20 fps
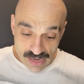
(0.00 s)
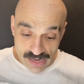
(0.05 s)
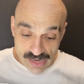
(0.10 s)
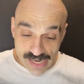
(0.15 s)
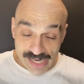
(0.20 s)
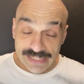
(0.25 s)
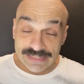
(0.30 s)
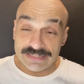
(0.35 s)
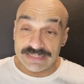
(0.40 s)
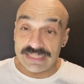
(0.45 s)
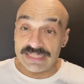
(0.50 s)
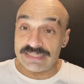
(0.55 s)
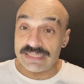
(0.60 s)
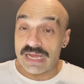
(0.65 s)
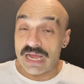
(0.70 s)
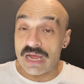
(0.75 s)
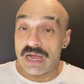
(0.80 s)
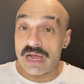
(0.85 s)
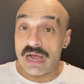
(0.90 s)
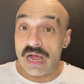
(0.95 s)
I said
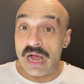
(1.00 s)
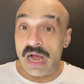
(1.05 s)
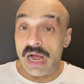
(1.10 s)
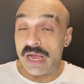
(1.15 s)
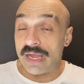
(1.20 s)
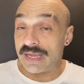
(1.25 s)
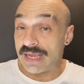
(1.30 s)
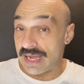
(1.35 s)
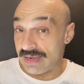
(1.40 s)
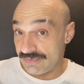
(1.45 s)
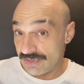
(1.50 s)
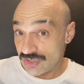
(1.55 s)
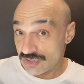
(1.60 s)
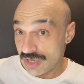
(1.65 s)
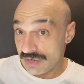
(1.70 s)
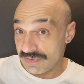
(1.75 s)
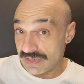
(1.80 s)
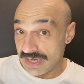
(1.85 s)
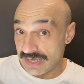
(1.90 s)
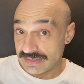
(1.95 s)
I have a
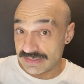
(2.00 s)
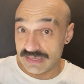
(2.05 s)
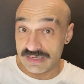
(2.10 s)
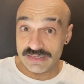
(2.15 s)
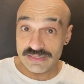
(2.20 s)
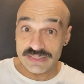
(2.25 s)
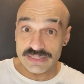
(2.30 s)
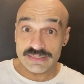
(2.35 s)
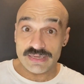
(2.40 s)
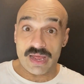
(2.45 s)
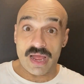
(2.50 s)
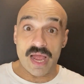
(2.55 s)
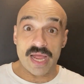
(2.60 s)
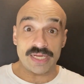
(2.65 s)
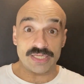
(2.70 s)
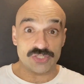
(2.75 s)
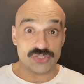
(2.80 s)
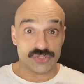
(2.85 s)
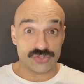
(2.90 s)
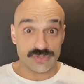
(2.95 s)
driving license.
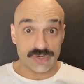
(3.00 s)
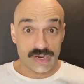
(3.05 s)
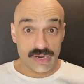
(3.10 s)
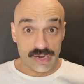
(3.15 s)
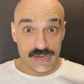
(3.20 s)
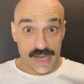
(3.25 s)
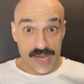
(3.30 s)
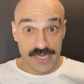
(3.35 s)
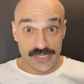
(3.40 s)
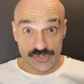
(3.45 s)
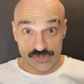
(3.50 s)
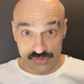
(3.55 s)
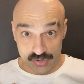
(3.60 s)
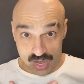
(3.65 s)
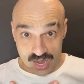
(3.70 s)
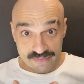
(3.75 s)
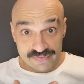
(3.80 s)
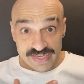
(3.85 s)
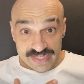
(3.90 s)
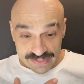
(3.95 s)
I
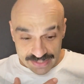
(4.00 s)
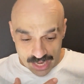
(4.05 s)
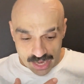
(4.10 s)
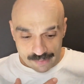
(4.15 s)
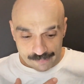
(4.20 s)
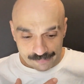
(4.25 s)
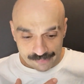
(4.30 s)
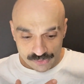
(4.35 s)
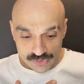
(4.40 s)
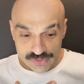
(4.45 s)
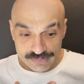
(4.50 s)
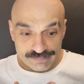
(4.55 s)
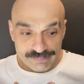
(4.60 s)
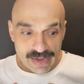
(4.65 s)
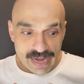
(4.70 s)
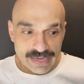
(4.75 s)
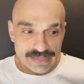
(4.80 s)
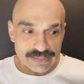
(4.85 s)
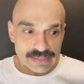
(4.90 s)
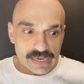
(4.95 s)
drive in Cyprus,
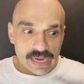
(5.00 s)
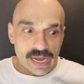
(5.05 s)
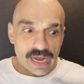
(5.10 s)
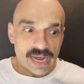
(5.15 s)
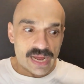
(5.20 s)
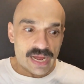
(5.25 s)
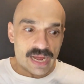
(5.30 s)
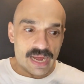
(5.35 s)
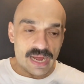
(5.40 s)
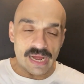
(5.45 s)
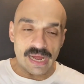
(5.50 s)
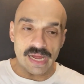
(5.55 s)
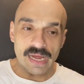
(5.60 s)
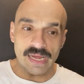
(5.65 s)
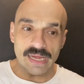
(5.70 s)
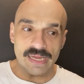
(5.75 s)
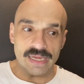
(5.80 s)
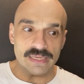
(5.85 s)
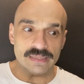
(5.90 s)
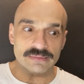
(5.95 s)
but
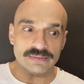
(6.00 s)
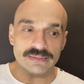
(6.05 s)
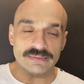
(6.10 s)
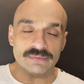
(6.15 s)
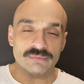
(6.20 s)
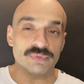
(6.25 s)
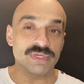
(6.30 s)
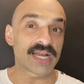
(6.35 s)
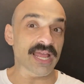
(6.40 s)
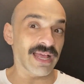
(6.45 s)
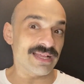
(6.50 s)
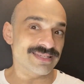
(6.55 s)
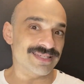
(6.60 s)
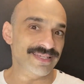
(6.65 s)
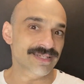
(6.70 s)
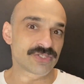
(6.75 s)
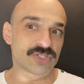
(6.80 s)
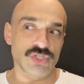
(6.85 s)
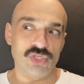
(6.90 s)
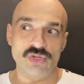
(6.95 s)
when I asked
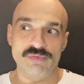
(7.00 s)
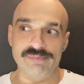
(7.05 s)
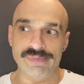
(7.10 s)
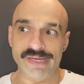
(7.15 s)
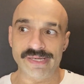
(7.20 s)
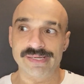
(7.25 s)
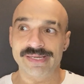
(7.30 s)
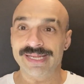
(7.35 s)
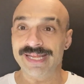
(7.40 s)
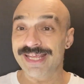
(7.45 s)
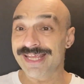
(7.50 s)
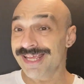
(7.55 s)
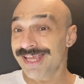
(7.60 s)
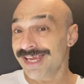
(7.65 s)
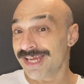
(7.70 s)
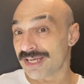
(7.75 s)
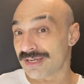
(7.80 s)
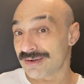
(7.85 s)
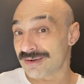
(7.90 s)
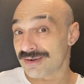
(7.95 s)
her, do you mean
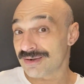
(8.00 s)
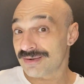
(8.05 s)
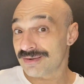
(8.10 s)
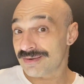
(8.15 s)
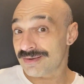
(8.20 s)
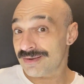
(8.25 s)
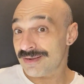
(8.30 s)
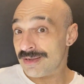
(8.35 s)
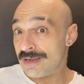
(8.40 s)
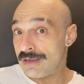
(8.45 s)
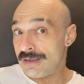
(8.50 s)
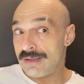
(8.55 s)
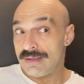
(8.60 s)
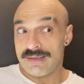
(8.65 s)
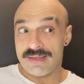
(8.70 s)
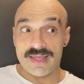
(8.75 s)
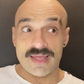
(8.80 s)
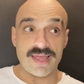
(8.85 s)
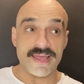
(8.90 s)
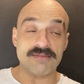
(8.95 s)
here?
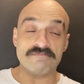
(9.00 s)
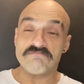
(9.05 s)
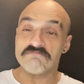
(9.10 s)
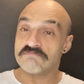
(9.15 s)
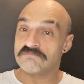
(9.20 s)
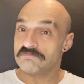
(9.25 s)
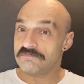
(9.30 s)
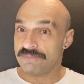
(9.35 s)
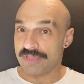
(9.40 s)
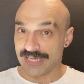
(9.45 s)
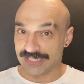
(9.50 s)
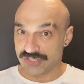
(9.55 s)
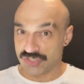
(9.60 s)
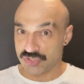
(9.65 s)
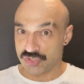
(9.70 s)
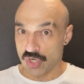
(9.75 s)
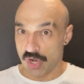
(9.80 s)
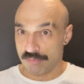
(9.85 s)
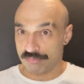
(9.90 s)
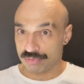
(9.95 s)
And that
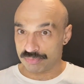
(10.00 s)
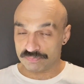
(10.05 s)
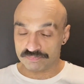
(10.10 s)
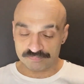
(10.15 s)
stop.